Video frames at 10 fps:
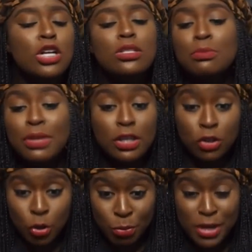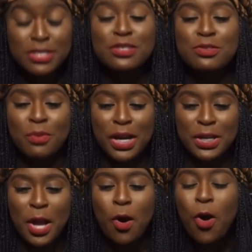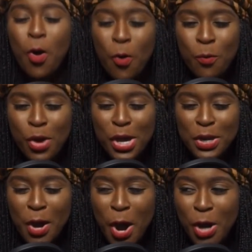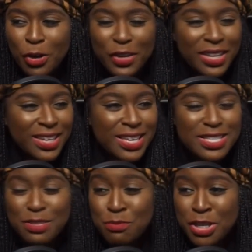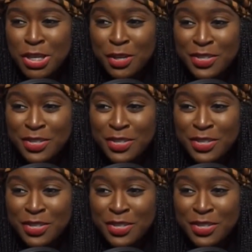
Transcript: to be in your presence right now. Oh, what an honor it is to be here